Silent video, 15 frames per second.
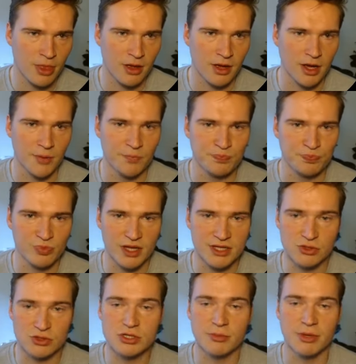Um,
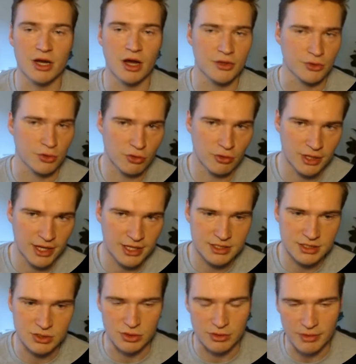it's also been
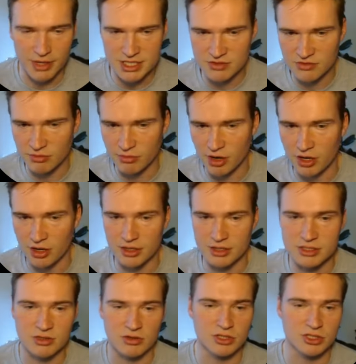uncorrelated to the rest of the market,
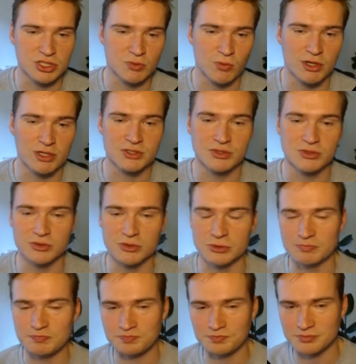so I just wanted to
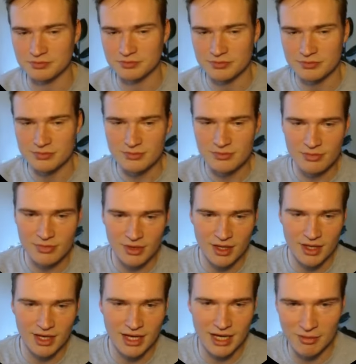
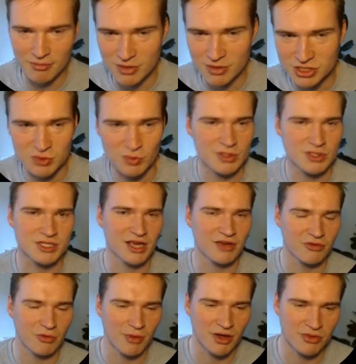um, just wanted to
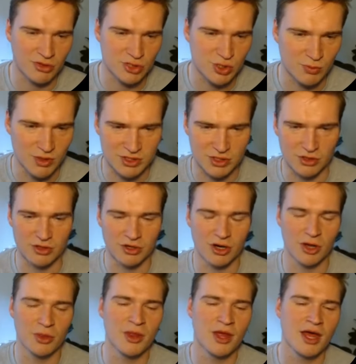give you my thoughts on what's going
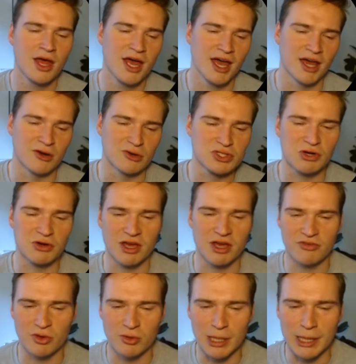on and also
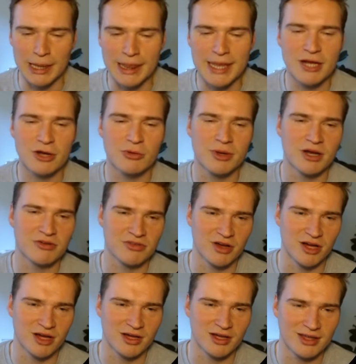give you a little bit of
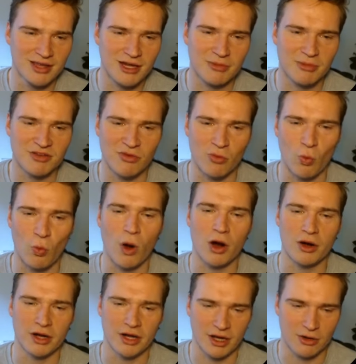a little bit of a
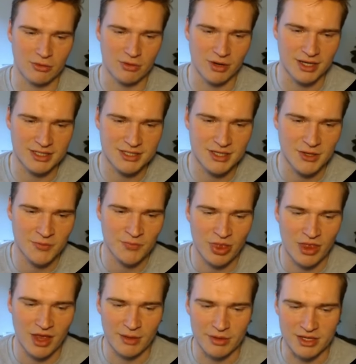warning all right
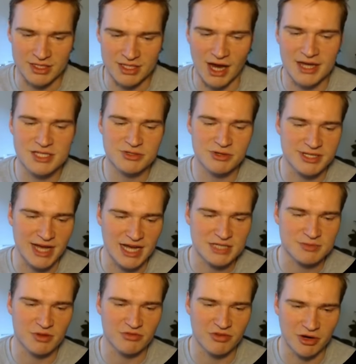uh, because high street has
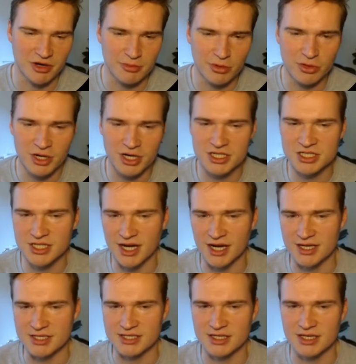been very bullish and
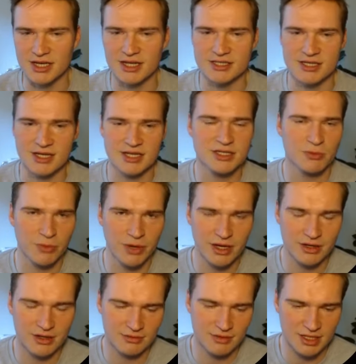it's a it's it's a
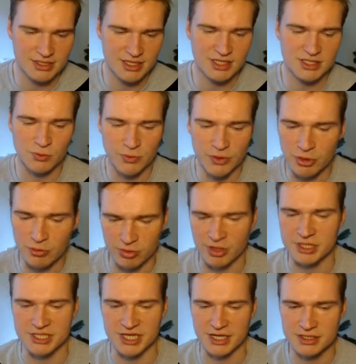re it's it's a real
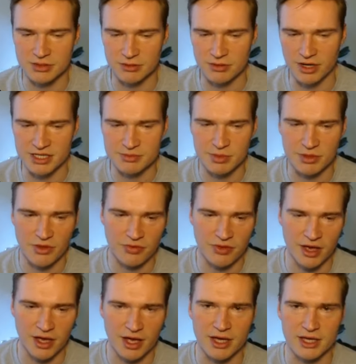project all right but the
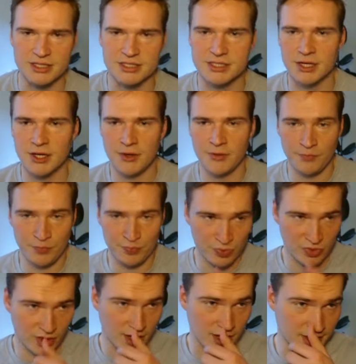thing is
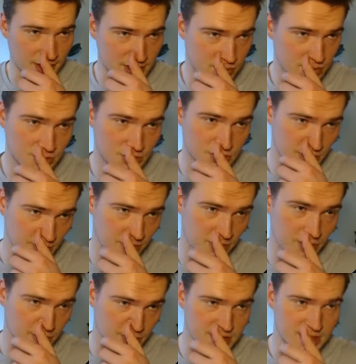and that's also something
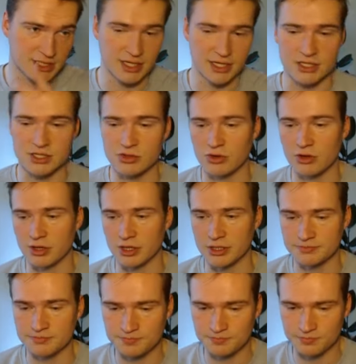you can see historically.